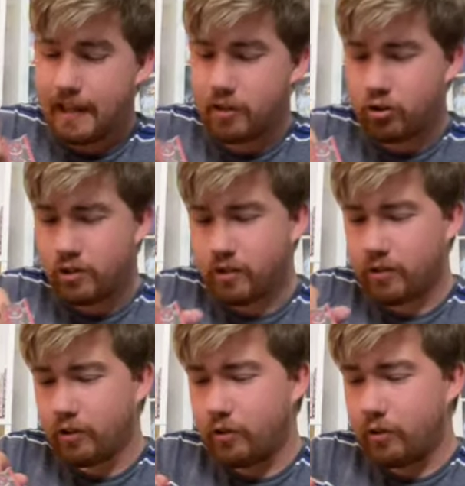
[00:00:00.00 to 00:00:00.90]
edges,
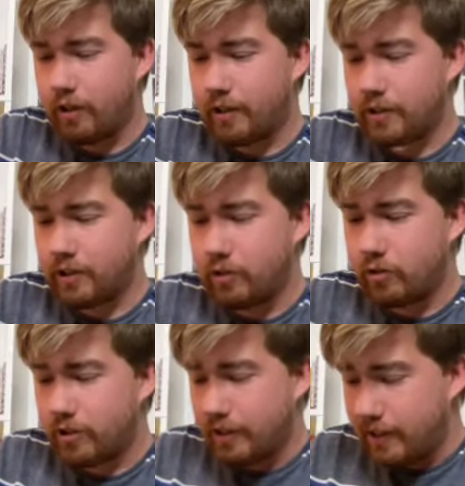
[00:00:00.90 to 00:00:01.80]
though, are so
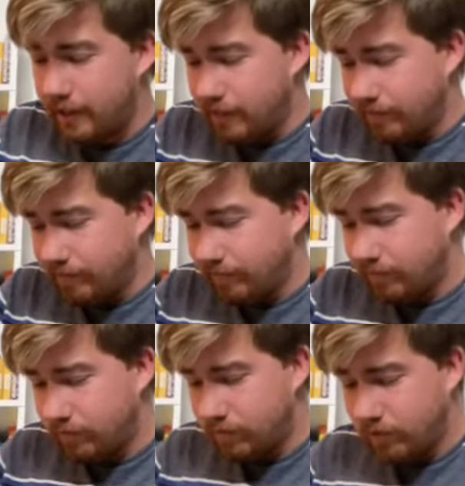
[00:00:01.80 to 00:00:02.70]
stunning.
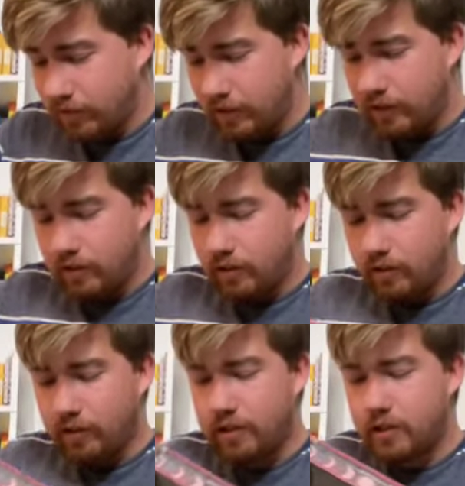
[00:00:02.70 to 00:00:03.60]

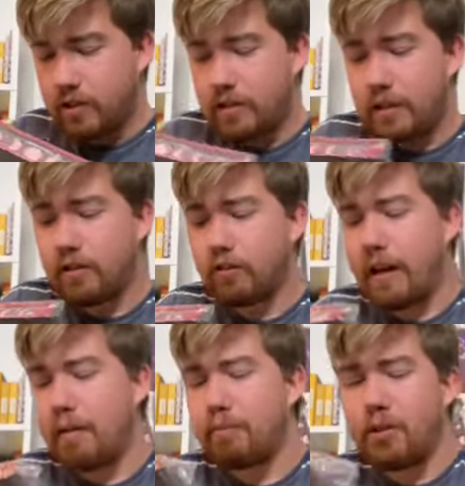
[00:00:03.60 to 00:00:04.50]
Let's take the
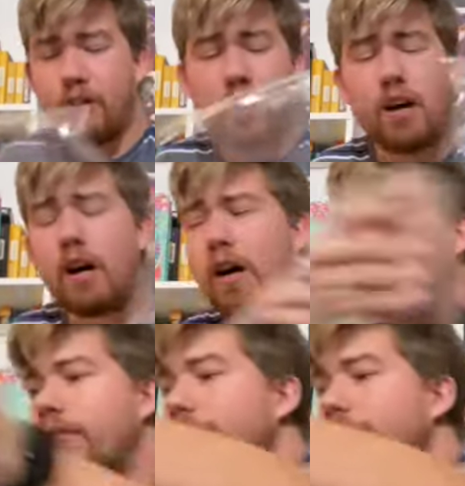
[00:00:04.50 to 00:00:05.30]
wrapper off.